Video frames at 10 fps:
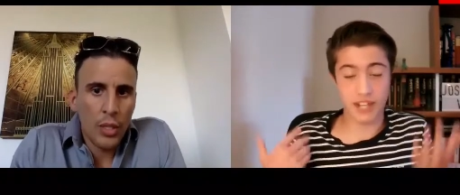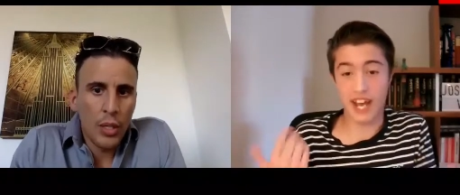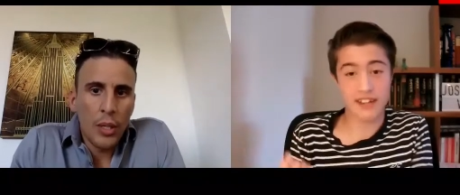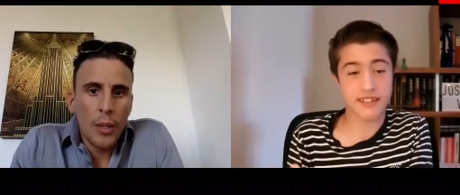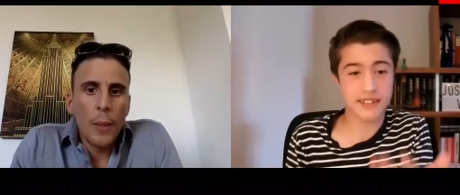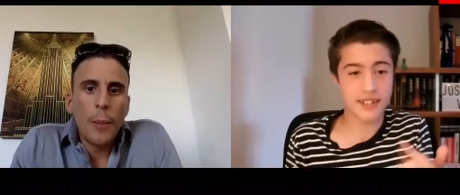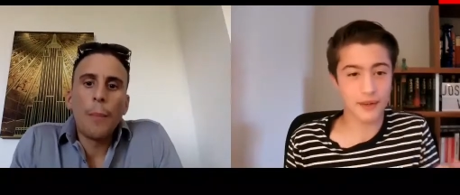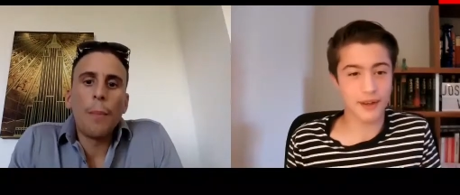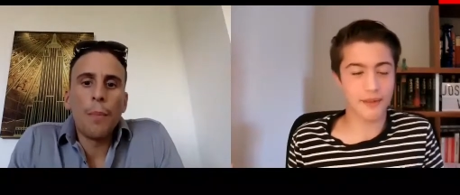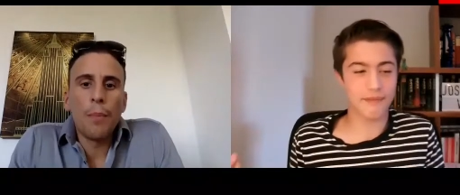Speaker 1: yet.
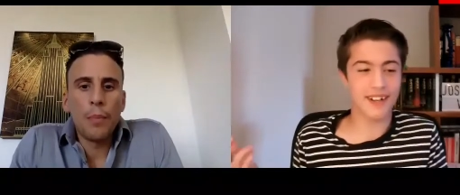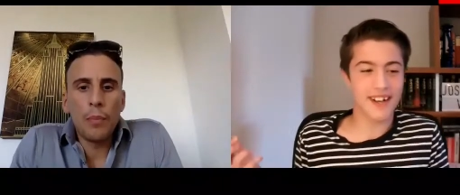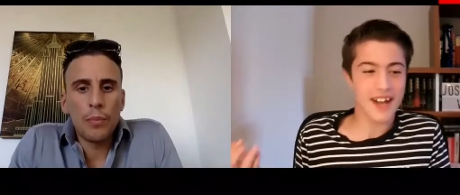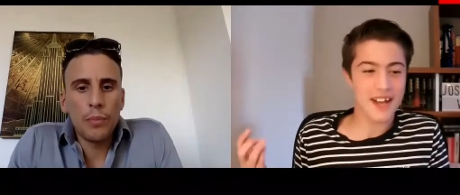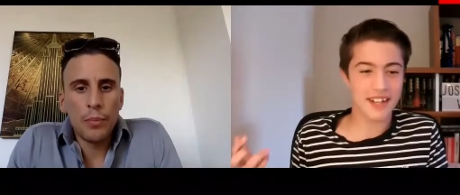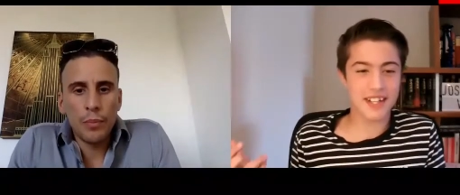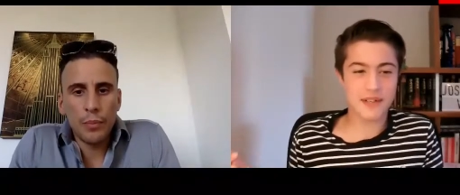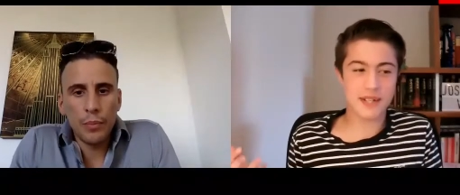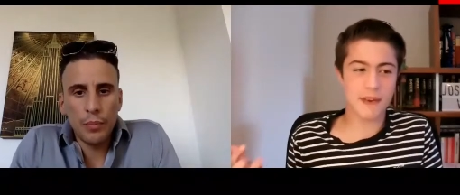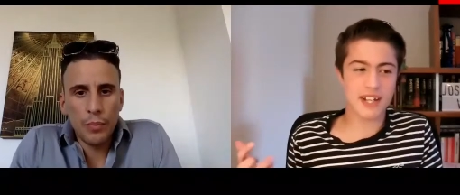So, um,
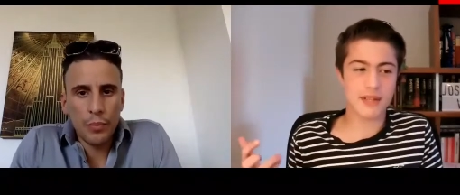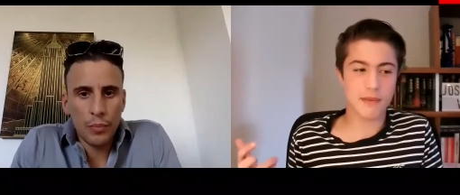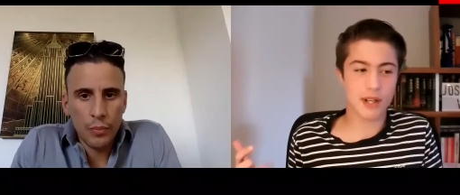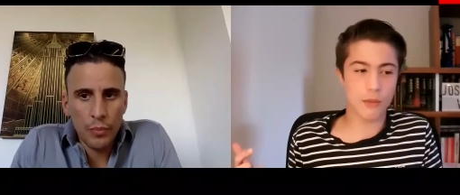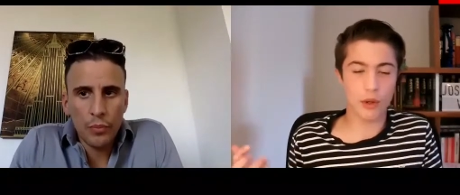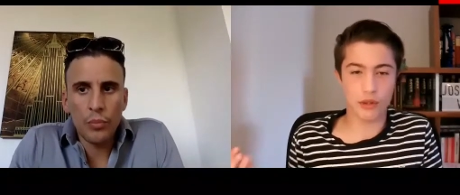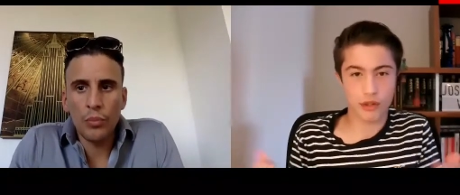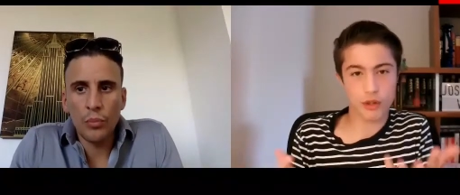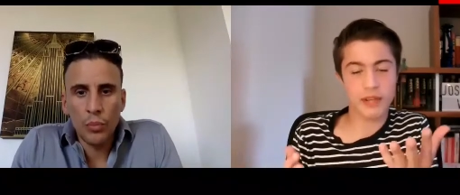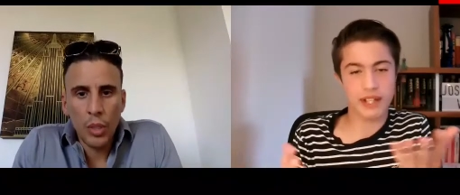can you explain to me
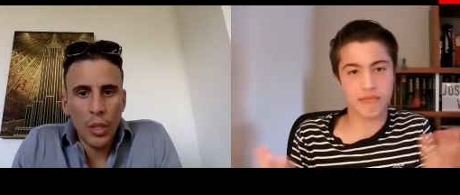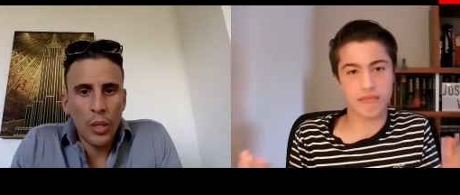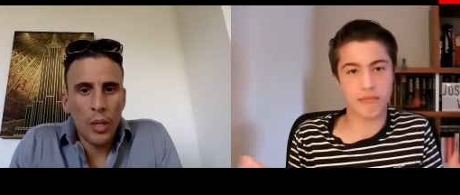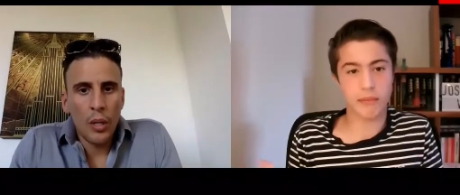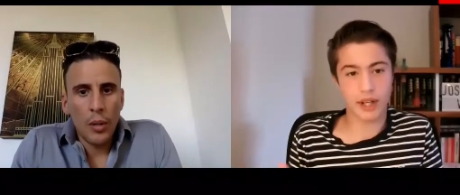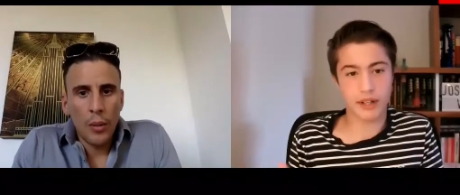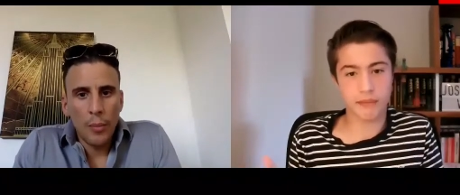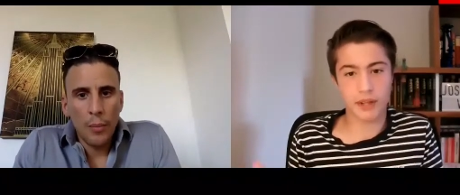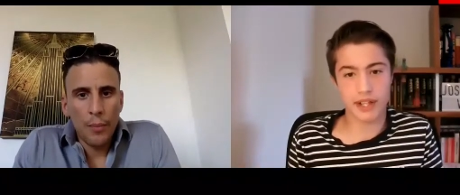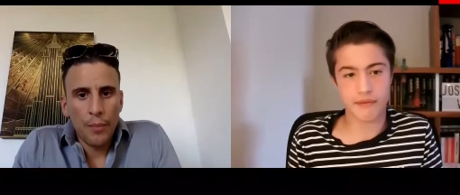what you mean
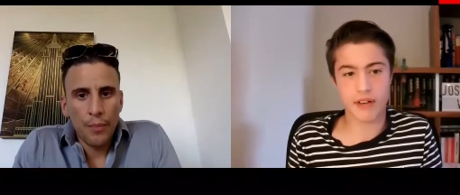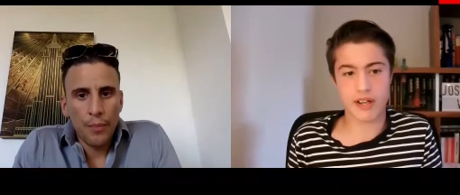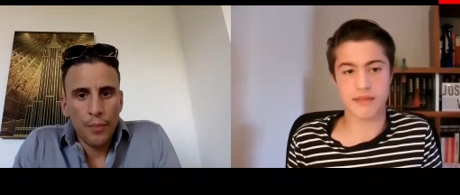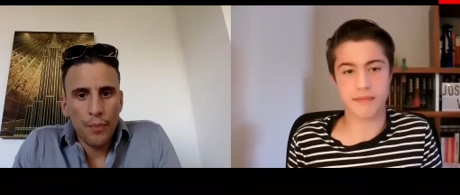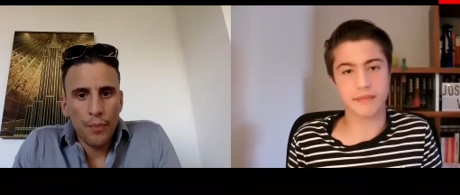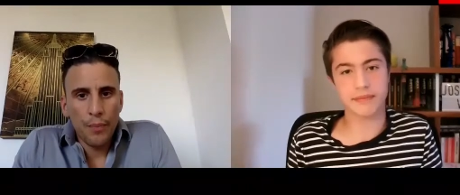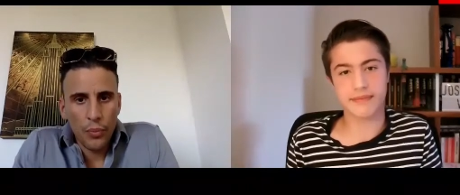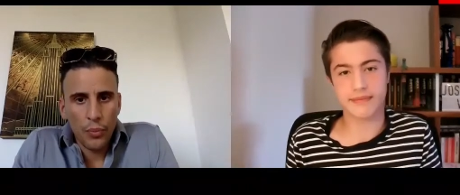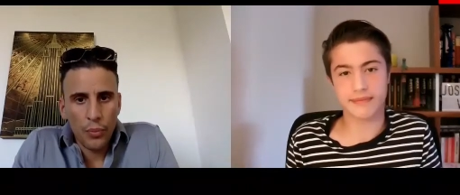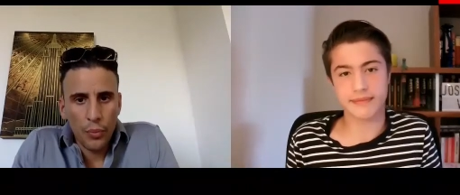by by that phrase?
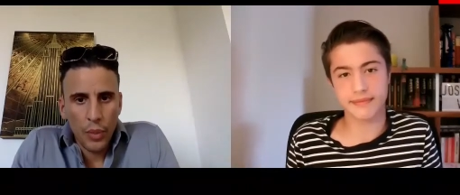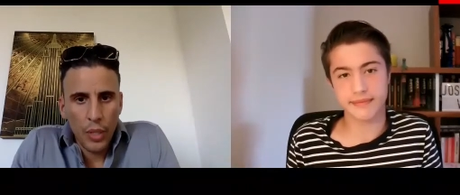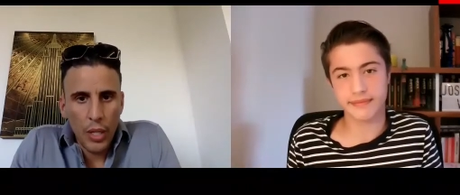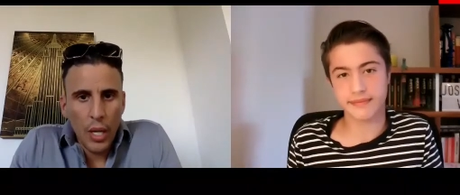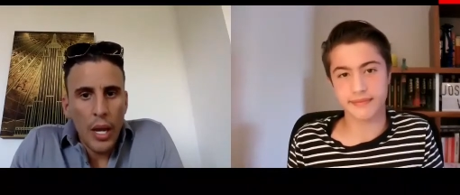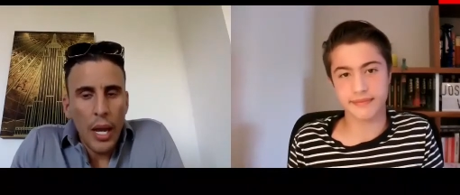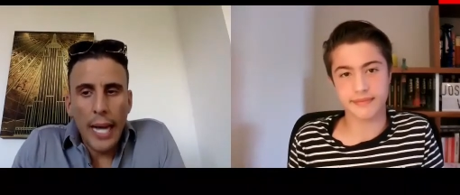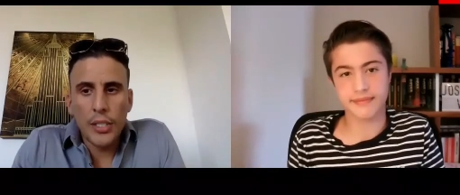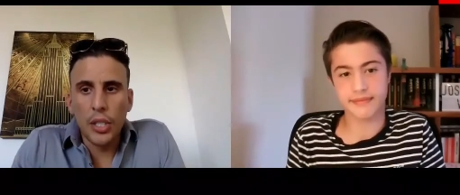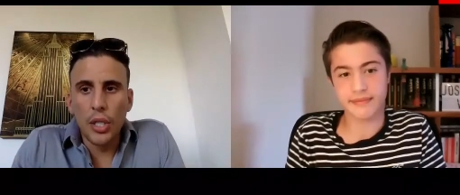
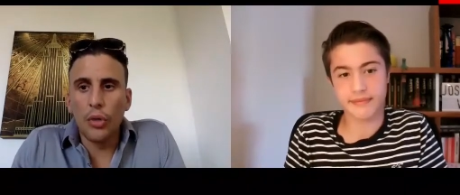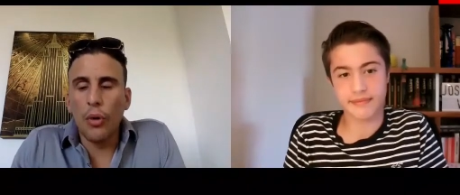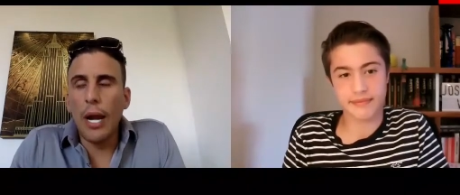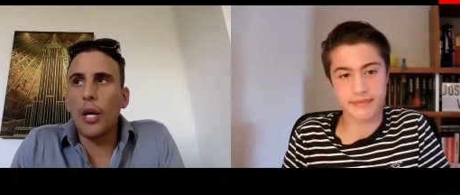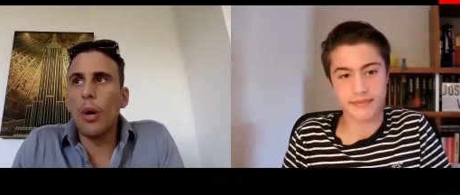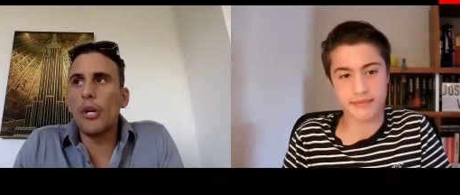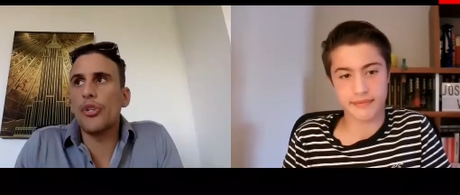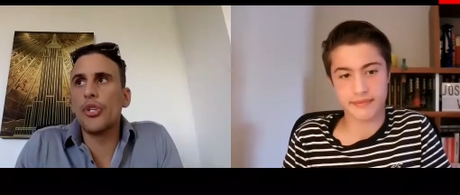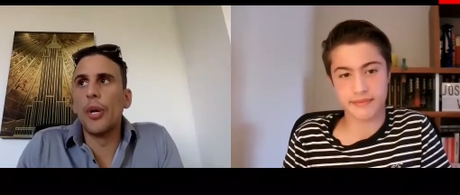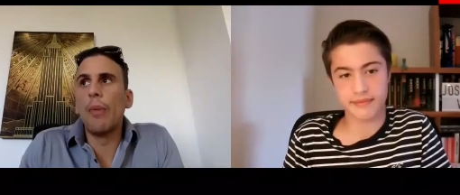
Speaker 2: Excellent, great
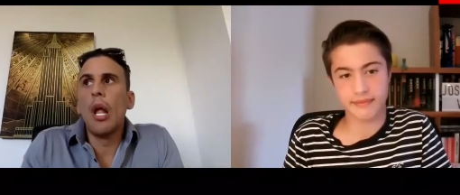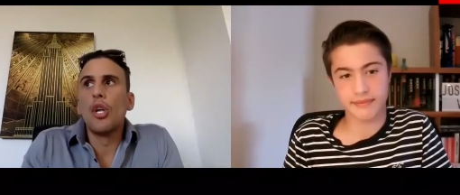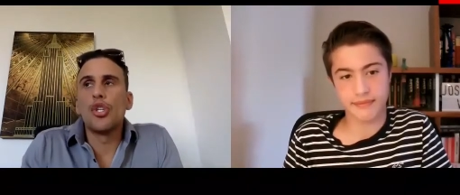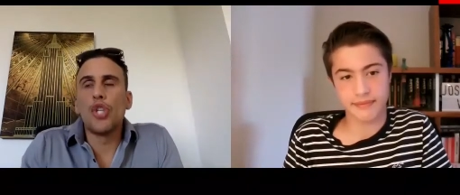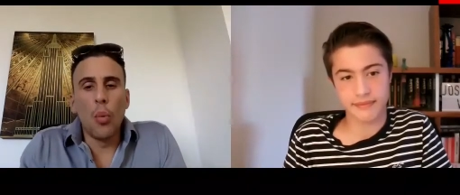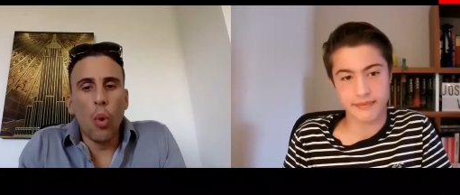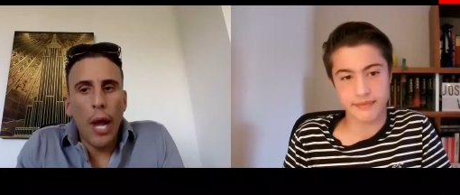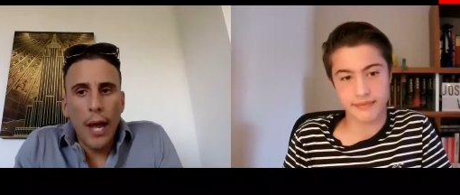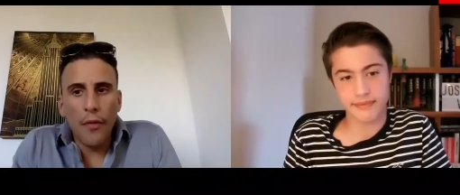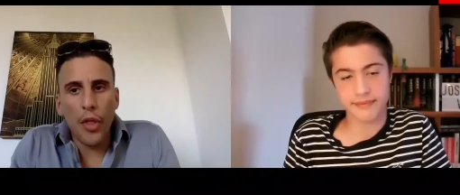question. So,
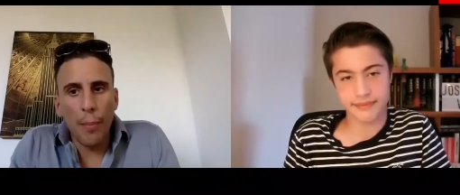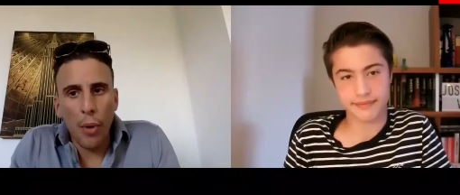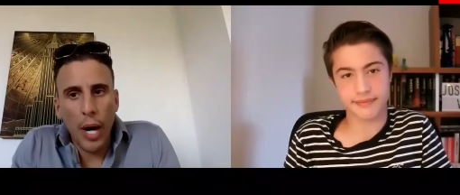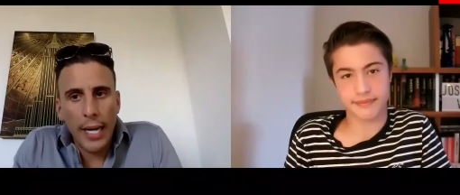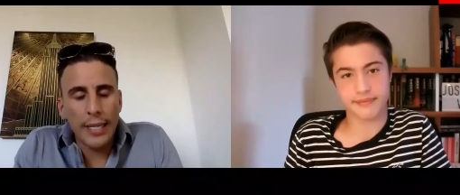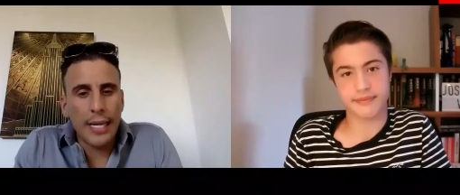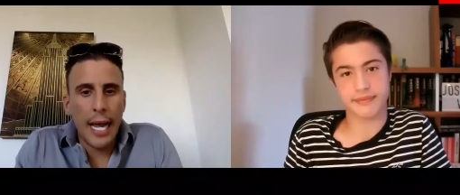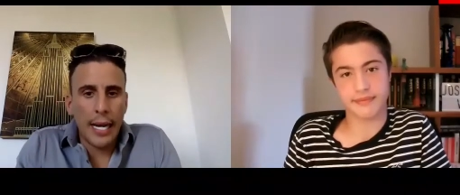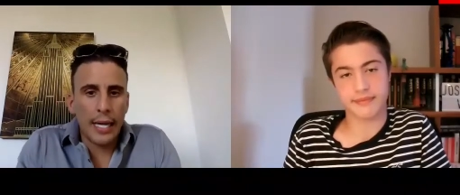whatever the mind can